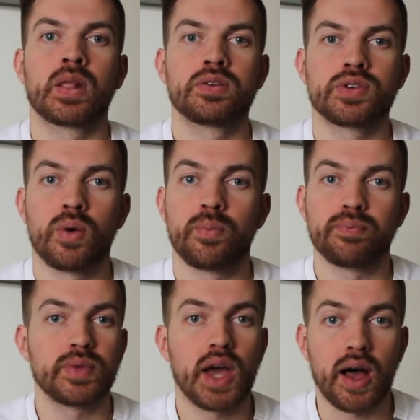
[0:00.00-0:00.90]
So
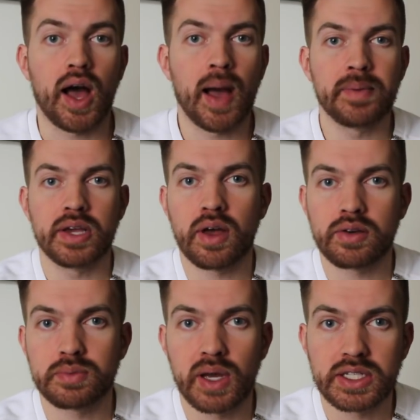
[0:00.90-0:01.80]
yeah, I mean, that
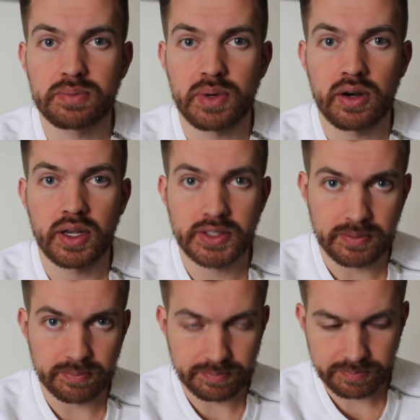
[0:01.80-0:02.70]
was my experience.